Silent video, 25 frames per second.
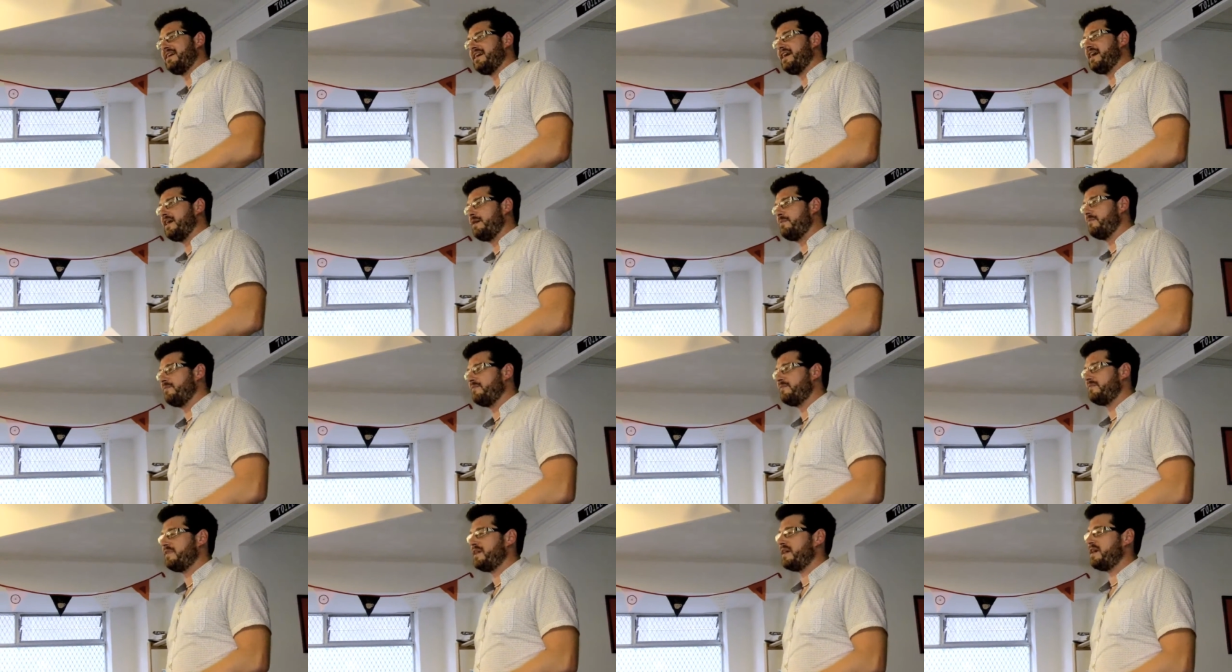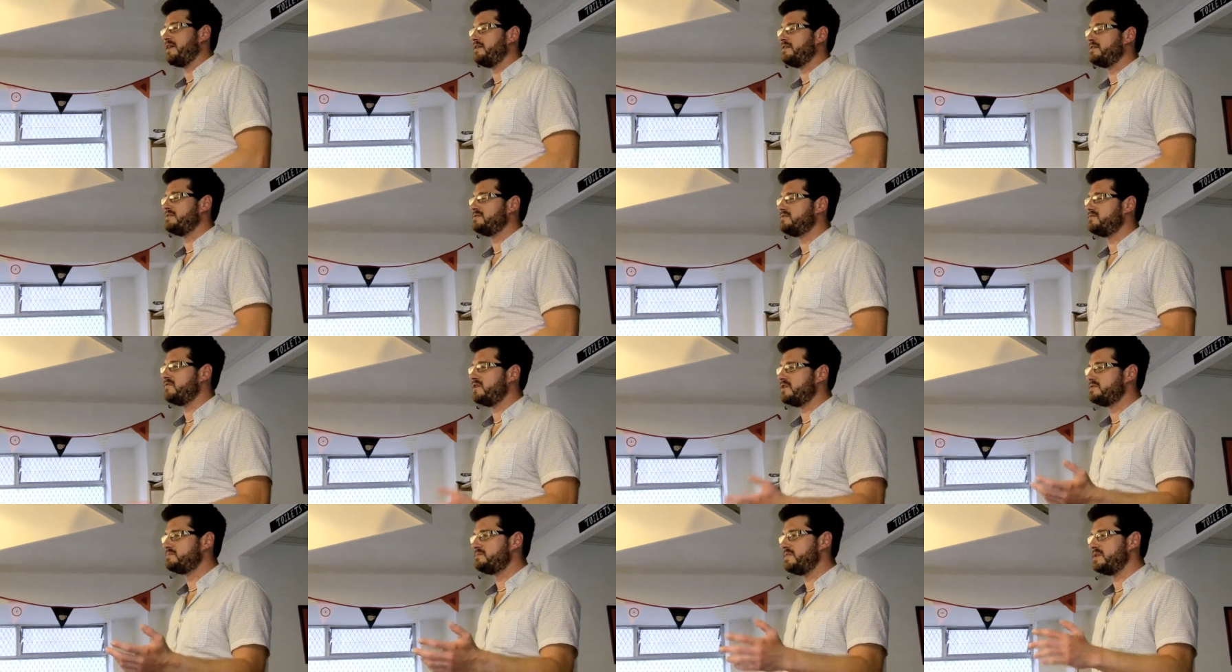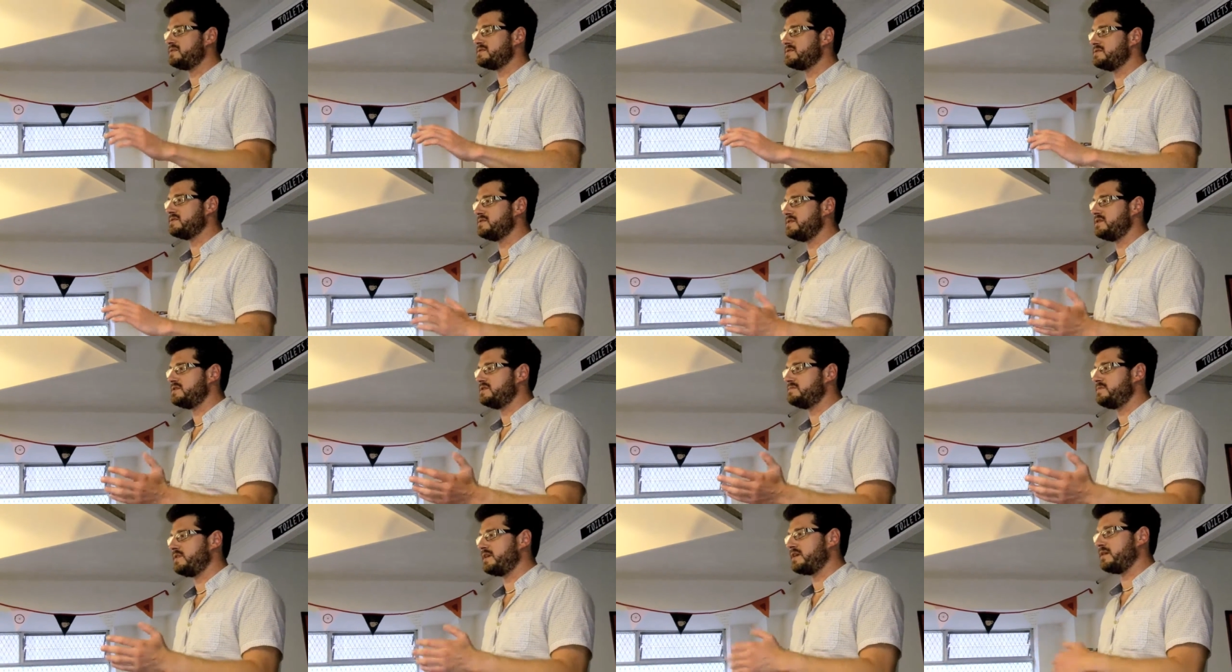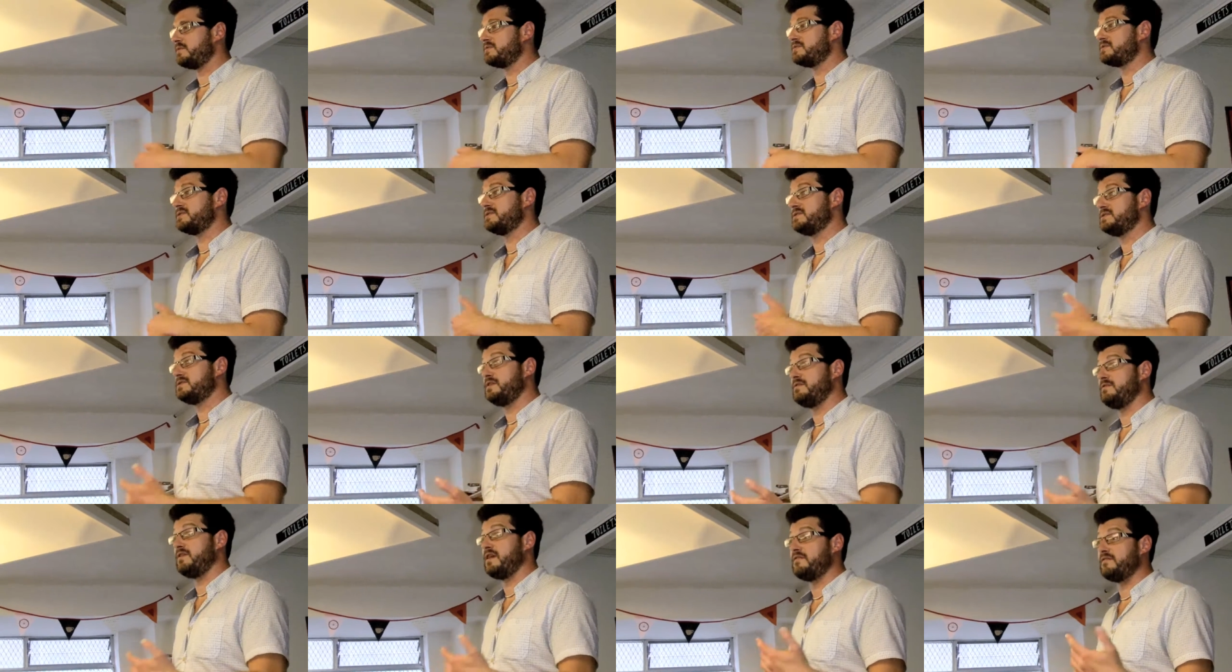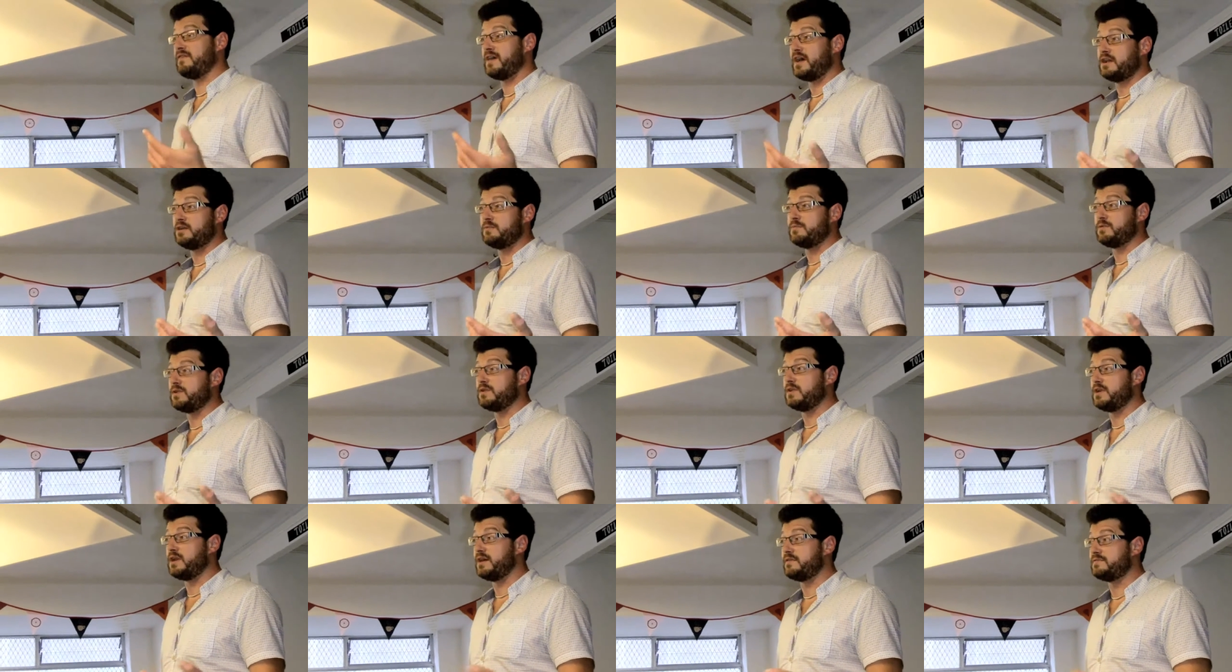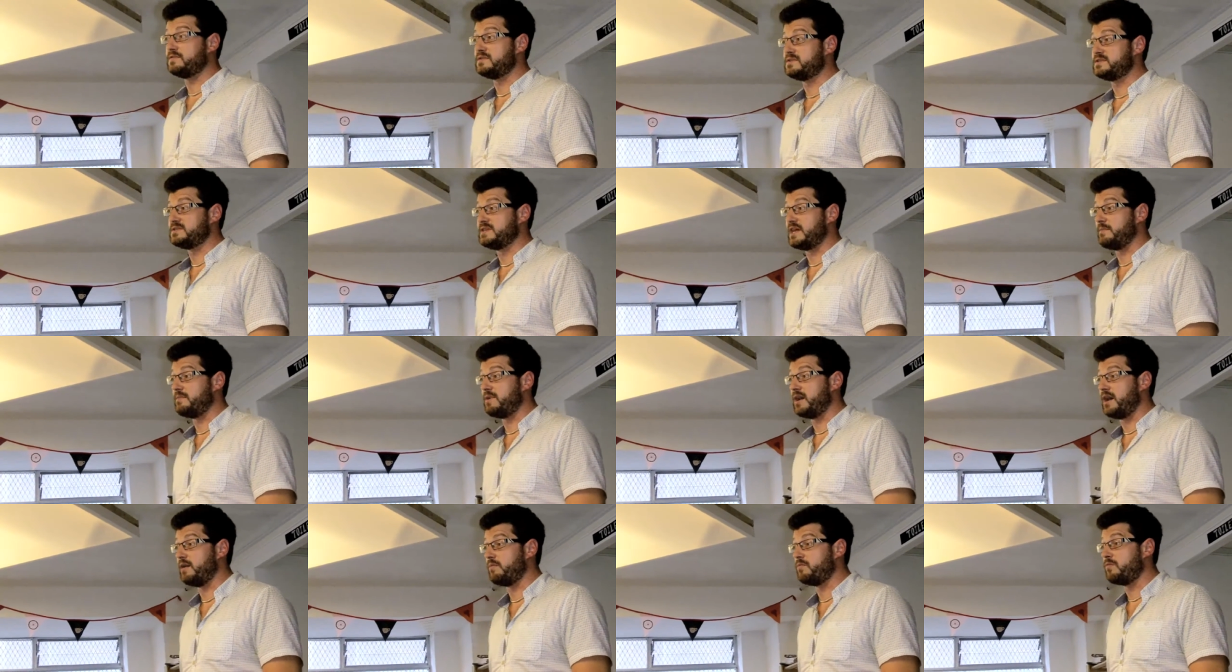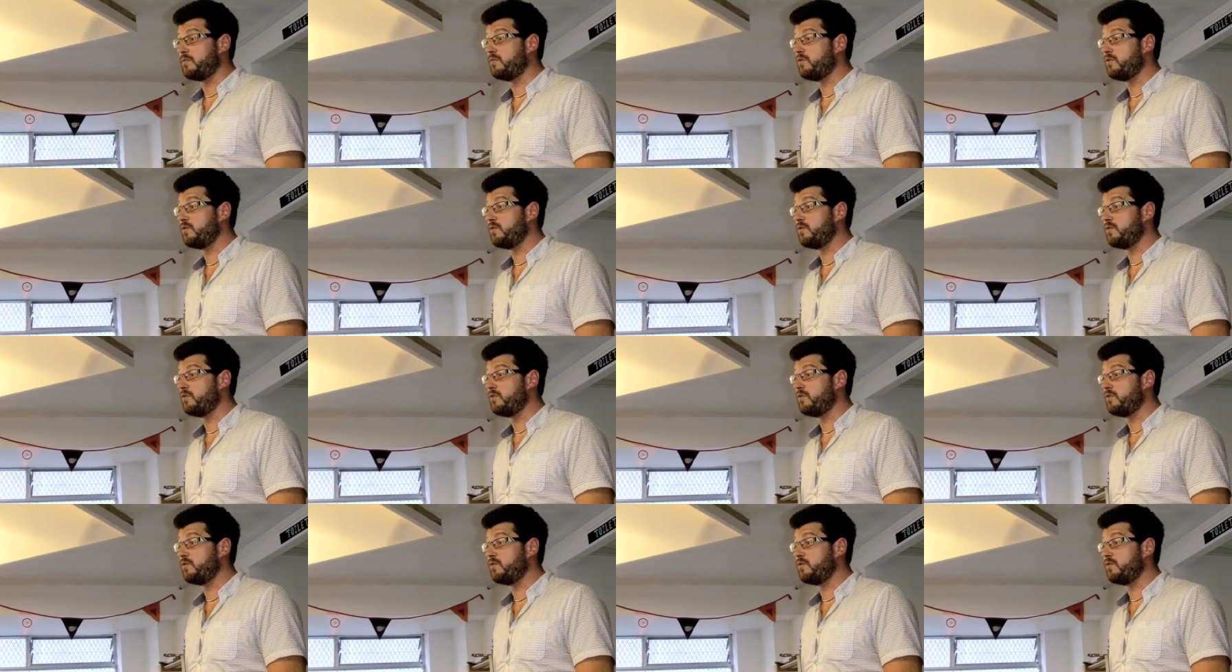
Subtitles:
And those businesses being able to consider that valuable enough to step up,